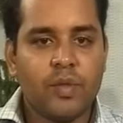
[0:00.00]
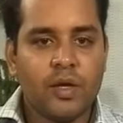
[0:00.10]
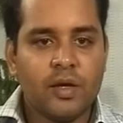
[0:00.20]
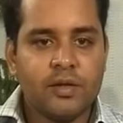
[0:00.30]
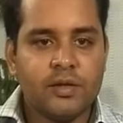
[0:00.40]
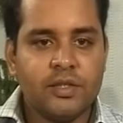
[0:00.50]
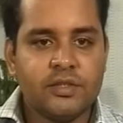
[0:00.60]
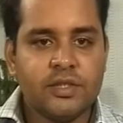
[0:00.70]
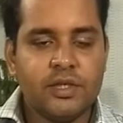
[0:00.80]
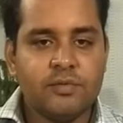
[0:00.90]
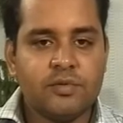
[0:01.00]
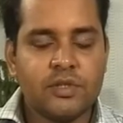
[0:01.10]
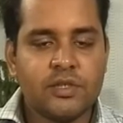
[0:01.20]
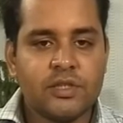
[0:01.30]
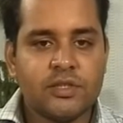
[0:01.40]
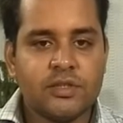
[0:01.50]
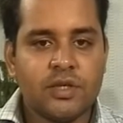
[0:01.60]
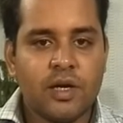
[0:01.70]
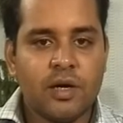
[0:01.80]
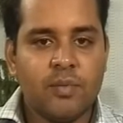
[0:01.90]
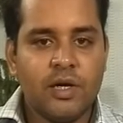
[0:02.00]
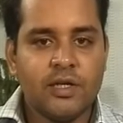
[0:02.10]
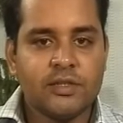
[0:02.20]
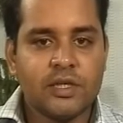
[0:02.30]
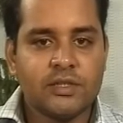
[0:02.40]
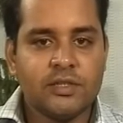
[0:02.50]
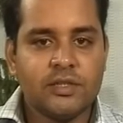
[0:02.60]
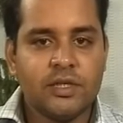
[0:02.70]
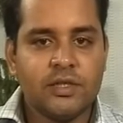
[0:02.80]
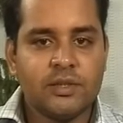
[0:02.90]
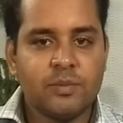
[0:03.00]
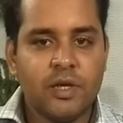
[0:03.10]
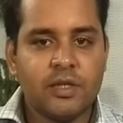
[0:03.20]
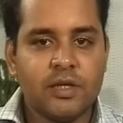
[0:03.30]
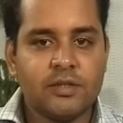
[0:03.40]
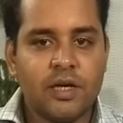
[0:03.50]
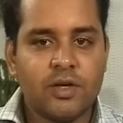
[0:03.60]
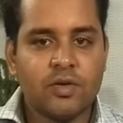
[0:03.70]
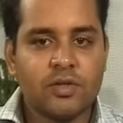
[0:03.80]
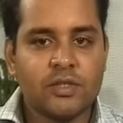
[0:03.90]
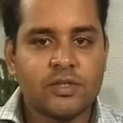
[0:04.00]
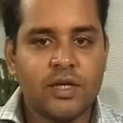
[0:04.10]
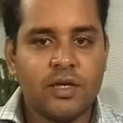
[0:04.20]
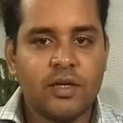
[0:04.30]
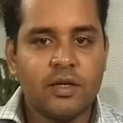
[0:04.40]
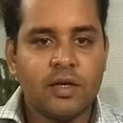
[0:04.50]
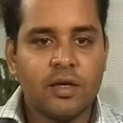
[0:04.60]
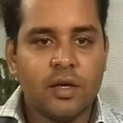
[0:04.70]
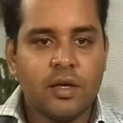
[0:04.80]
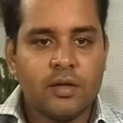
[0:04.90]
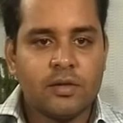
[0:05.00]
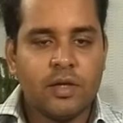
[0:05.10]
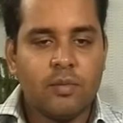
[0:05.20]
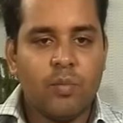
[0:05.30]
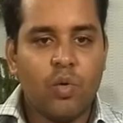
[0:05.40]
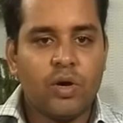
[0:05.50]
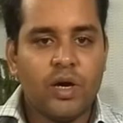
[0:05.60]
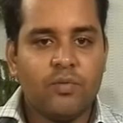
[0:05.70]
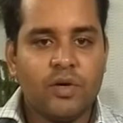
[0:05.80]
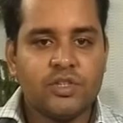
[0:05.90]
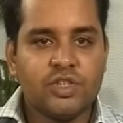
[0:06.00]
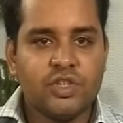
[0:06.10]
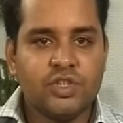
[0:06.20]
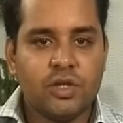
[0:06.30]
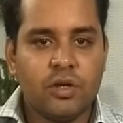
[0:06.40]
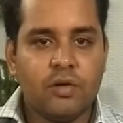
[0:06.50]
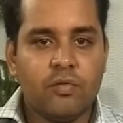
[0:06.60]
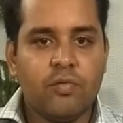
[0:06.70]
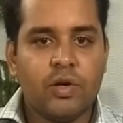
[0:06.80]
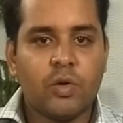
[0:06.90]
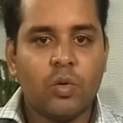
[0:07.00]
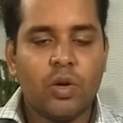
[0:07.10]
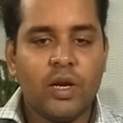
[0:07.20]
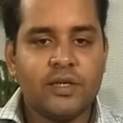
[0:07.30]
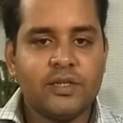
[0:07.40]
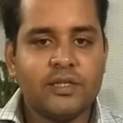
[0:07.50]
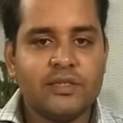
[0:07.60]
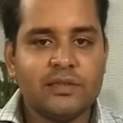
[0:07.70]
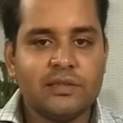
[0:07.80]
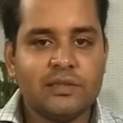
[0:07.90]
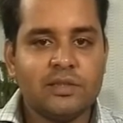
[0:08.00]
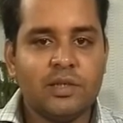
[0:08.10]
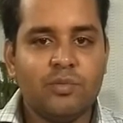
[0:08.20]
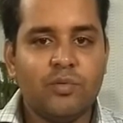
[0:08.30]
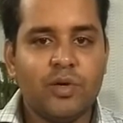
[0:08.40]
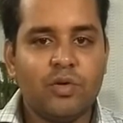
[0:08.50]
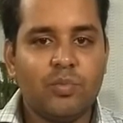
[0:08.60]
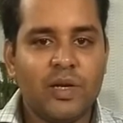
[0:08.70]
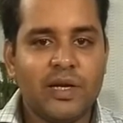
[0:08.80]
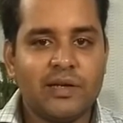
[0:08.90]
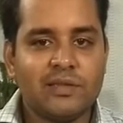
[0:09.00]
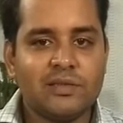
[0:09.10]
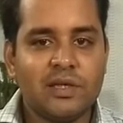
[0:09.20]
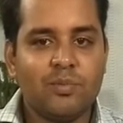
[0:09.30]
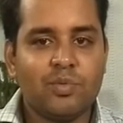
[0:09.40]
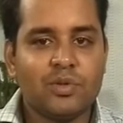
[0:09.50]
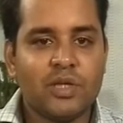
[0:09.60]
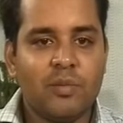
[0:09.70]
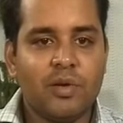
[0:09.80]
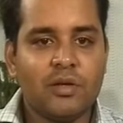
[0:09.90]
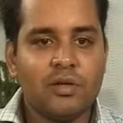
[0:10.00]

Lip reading: these individual search engines, a multi-search engine displays the result on the screen. The more advanced engine will collate the results, removing duplicates, and put them in